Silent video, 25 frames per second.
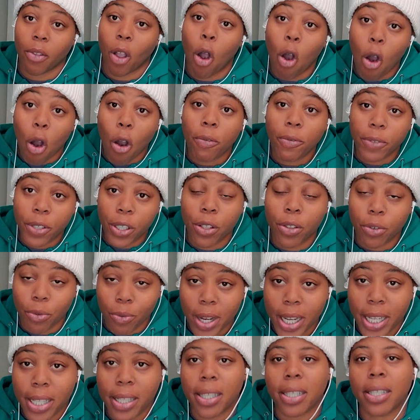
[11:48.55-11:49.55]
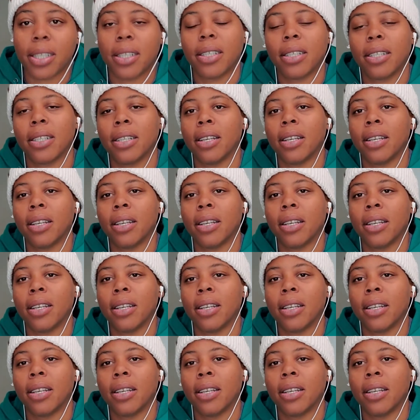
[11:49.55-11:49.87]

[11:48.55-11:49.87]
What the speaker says: Off to the races.